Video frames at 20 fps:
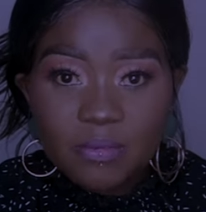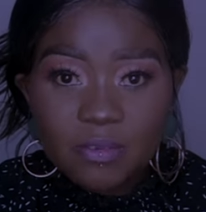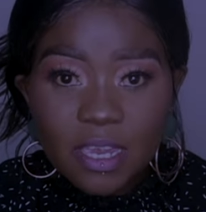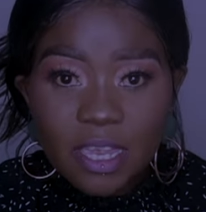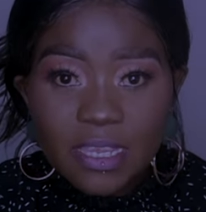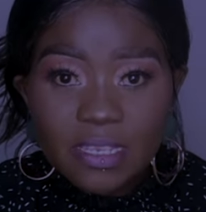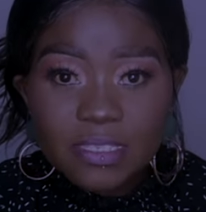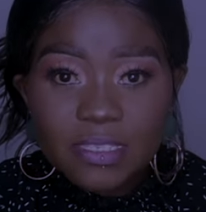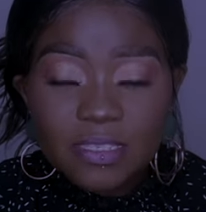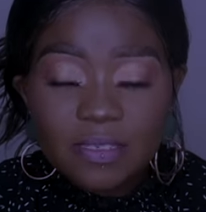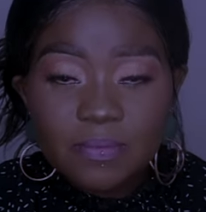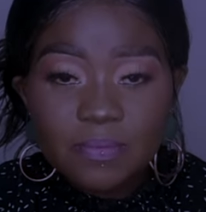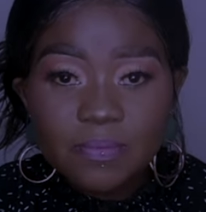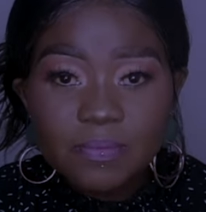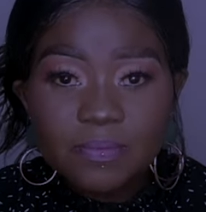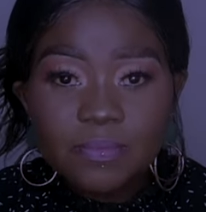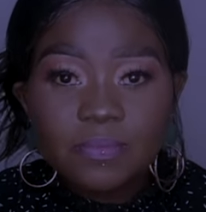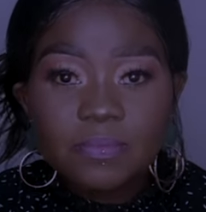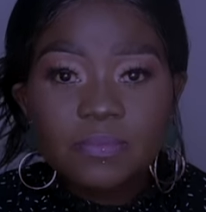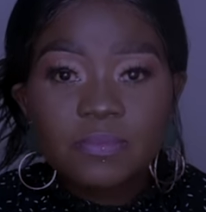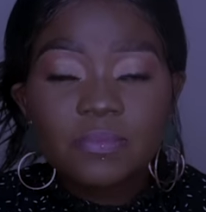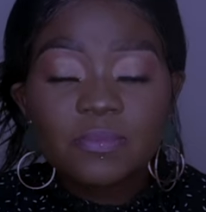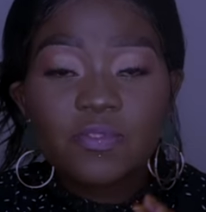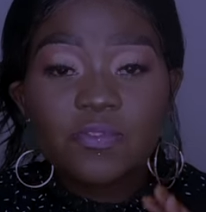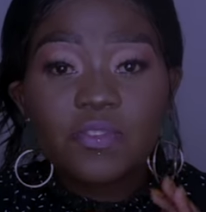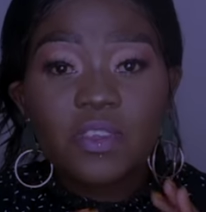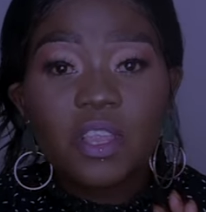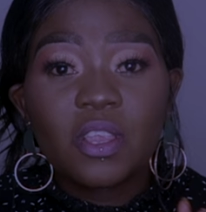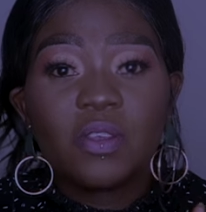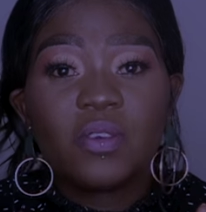Right?
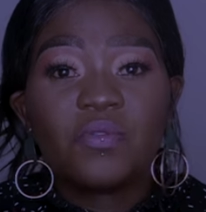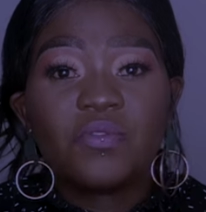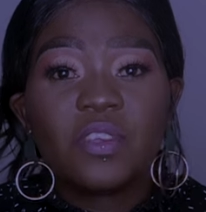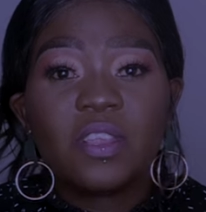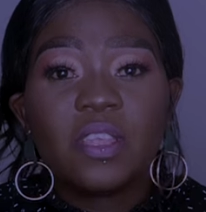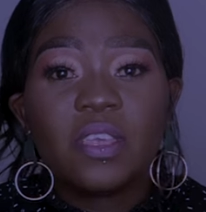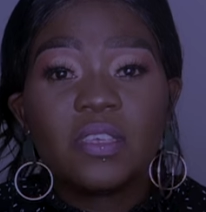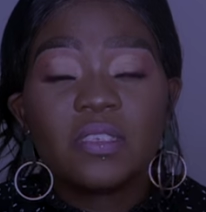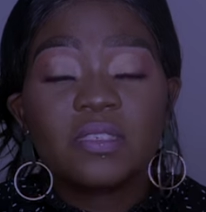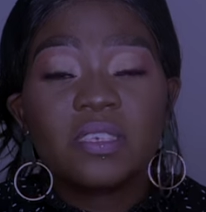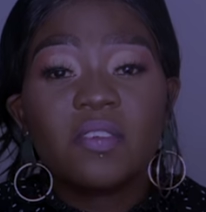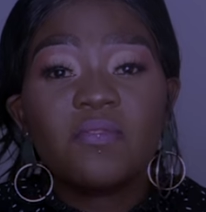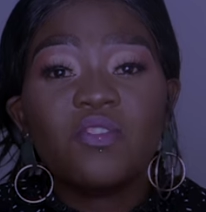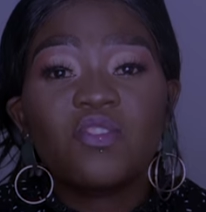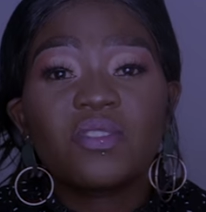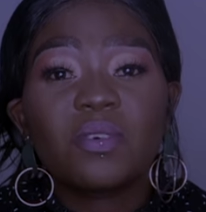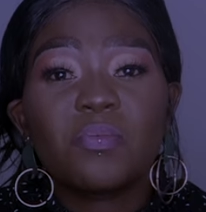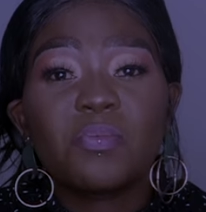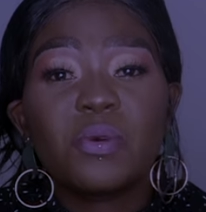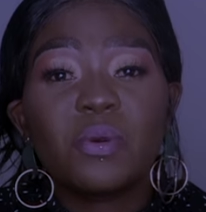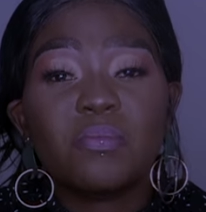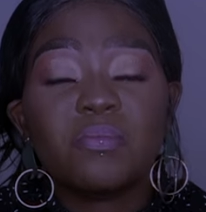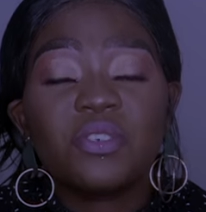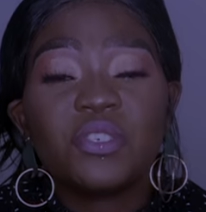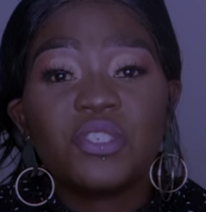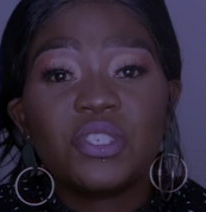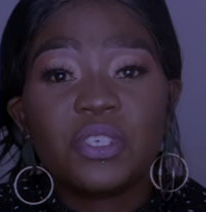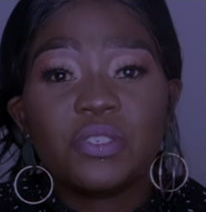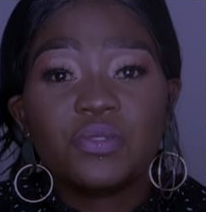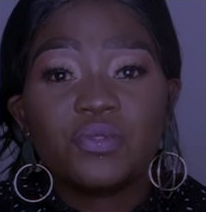Feel your feelings. Give yourself
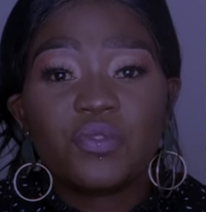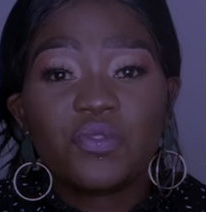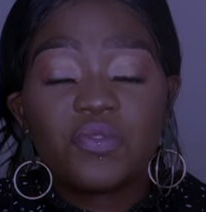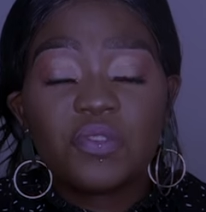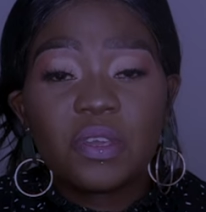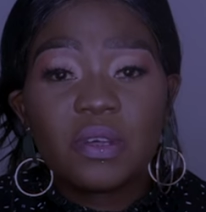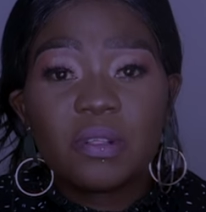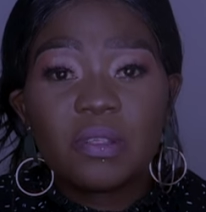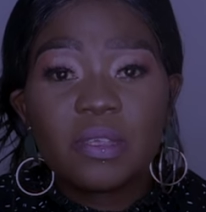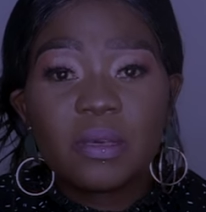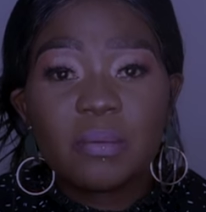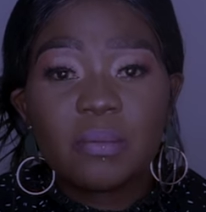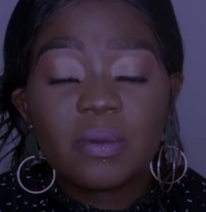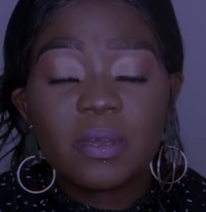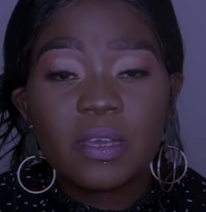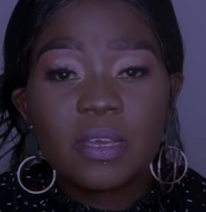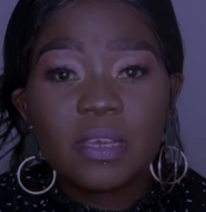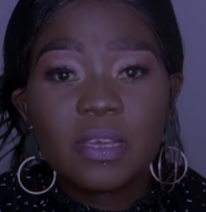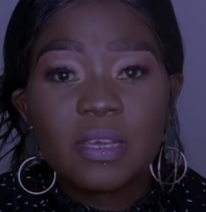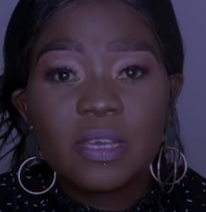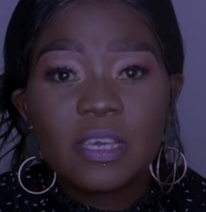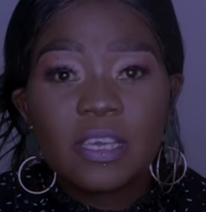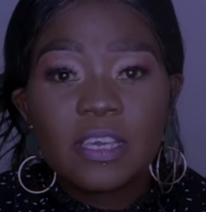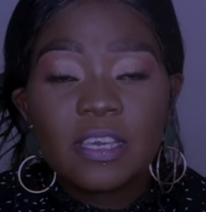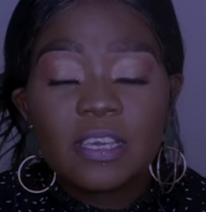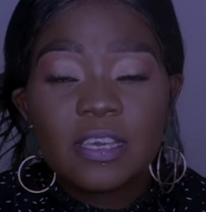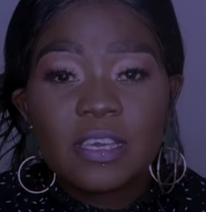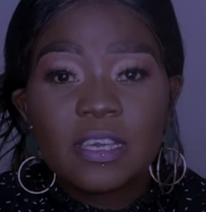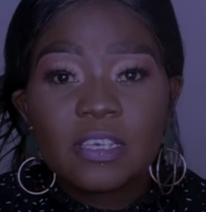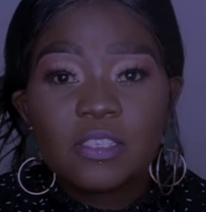permission to feel them.
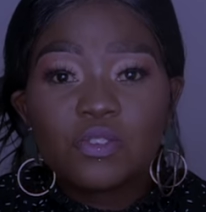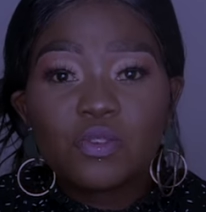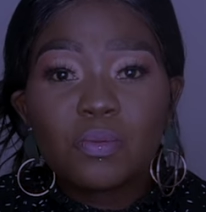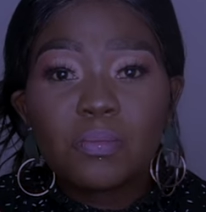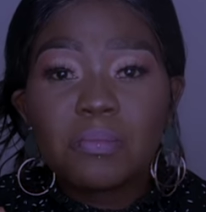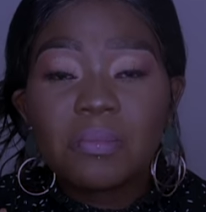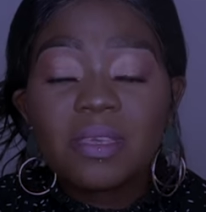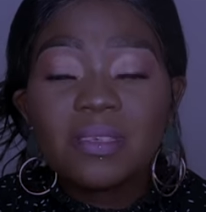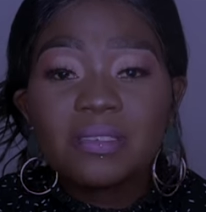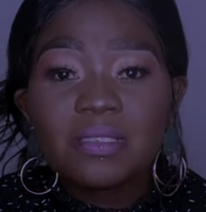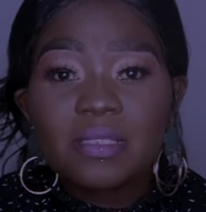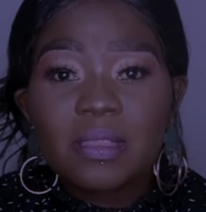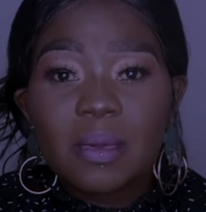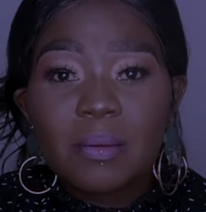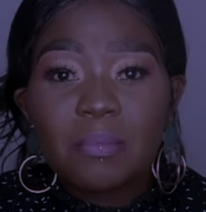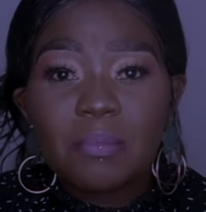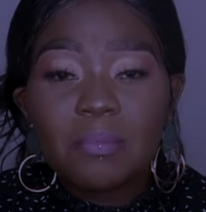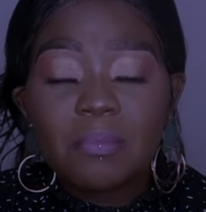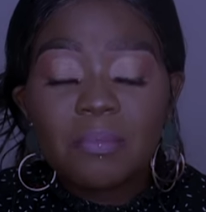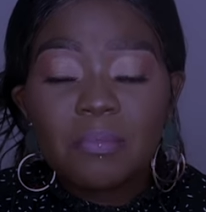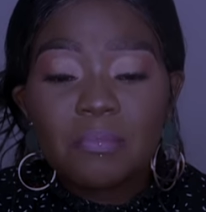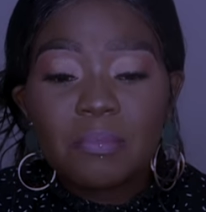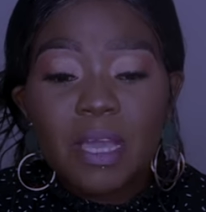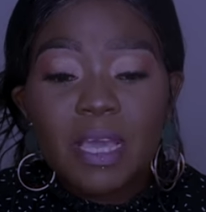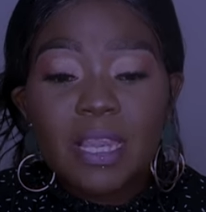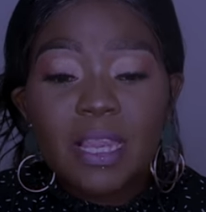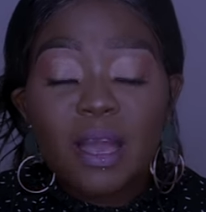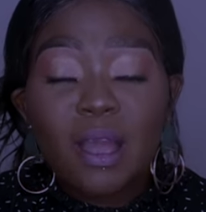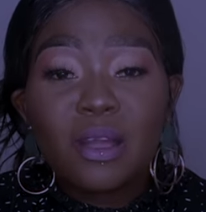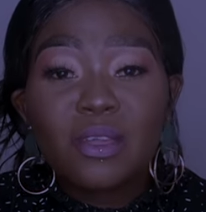To miss them.
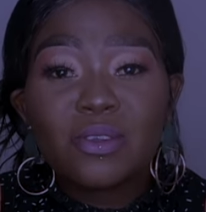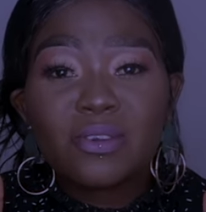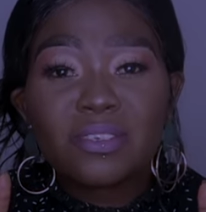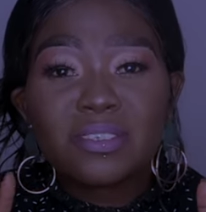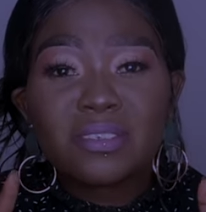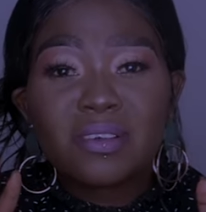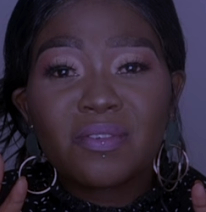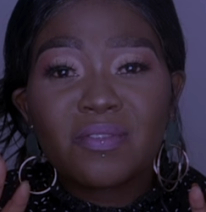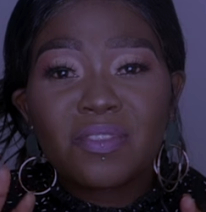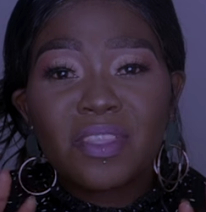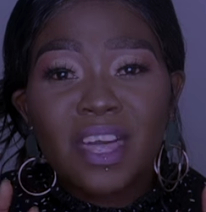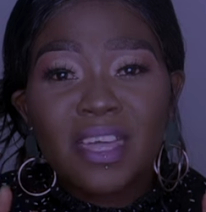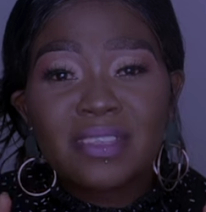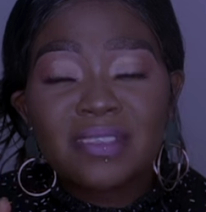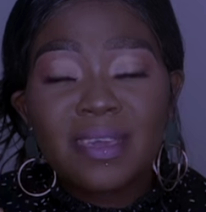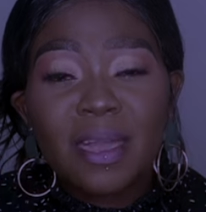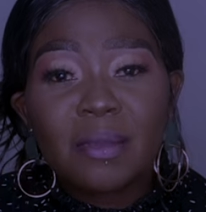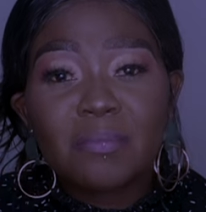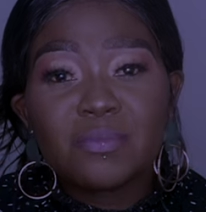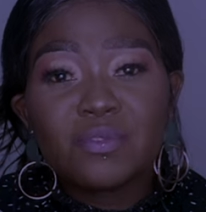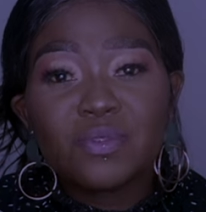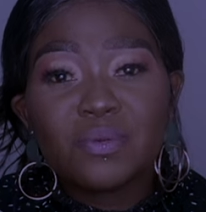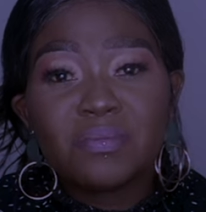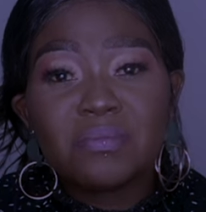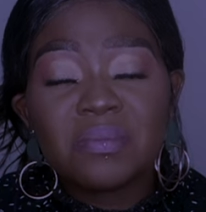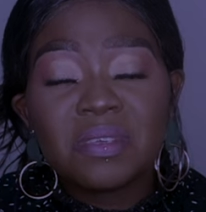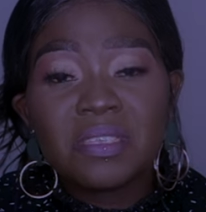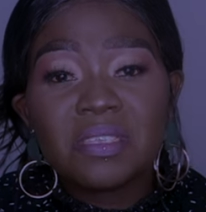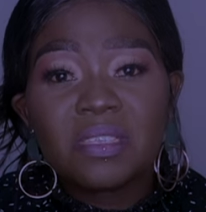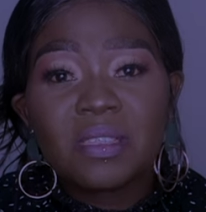Allow yourself that time to
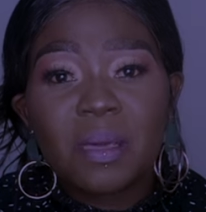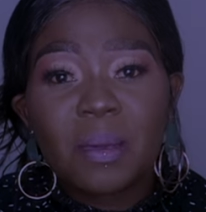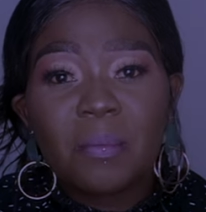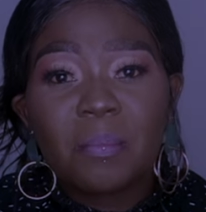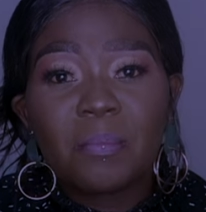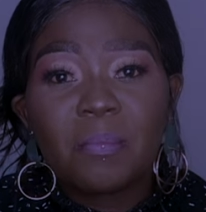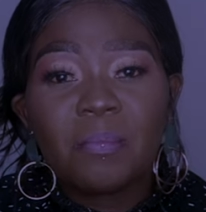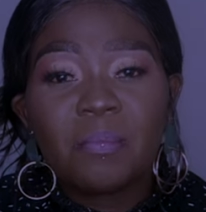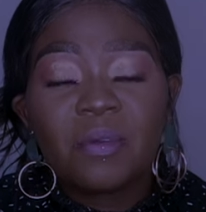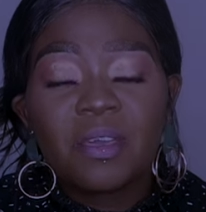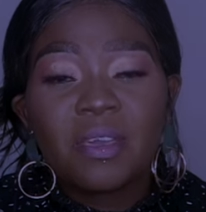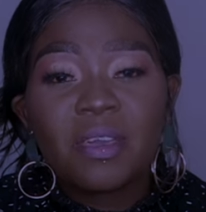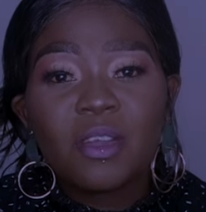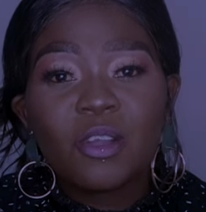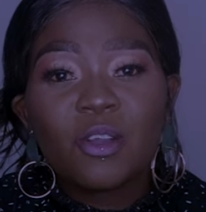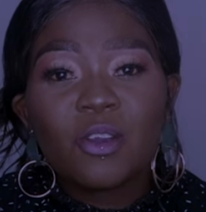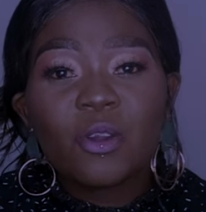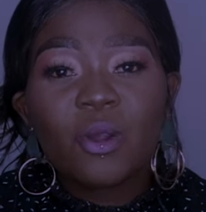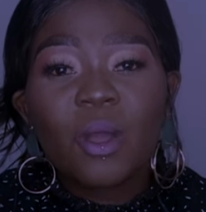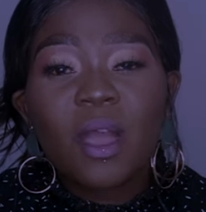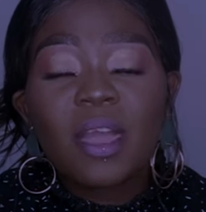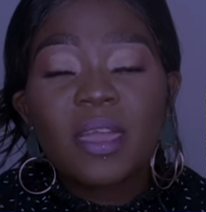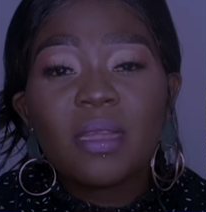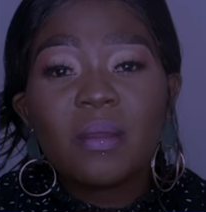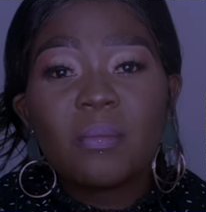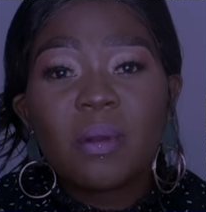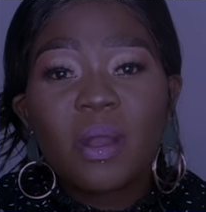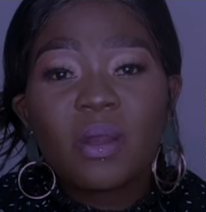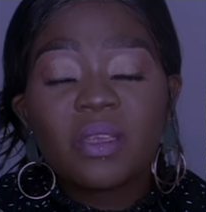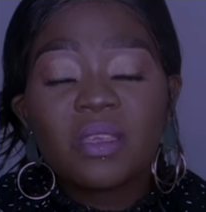miss them. Cry
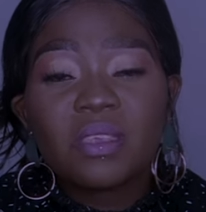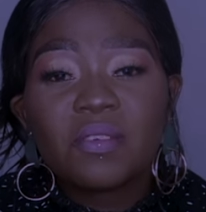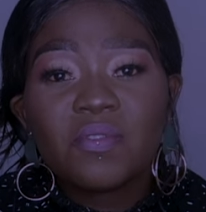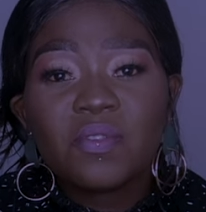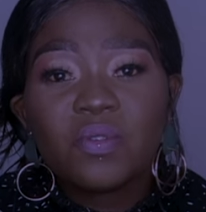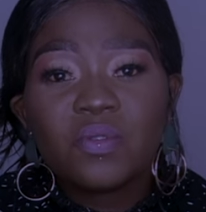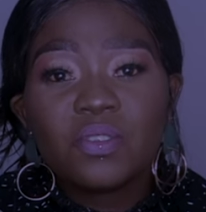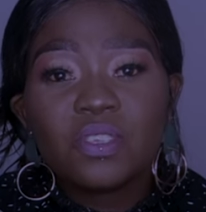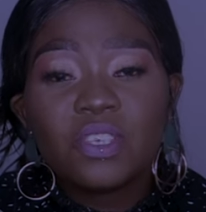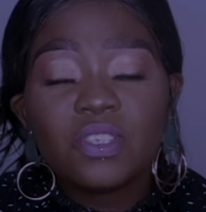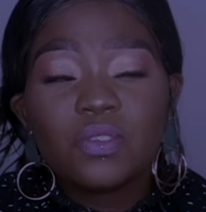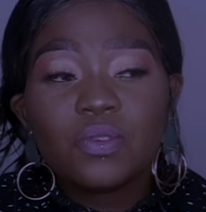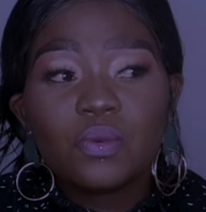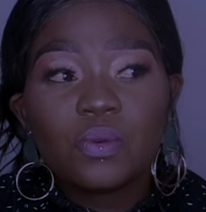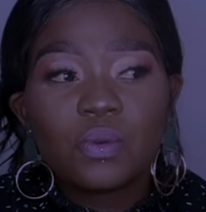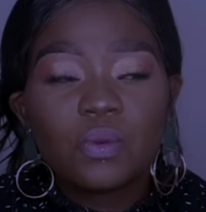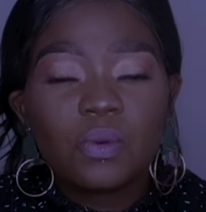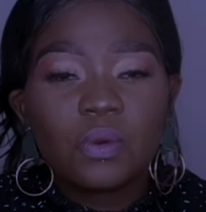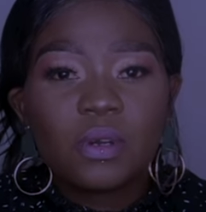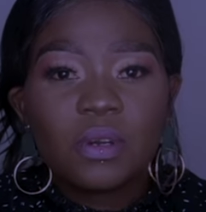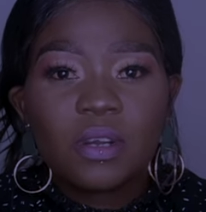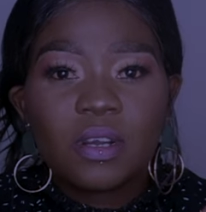about it if you need to.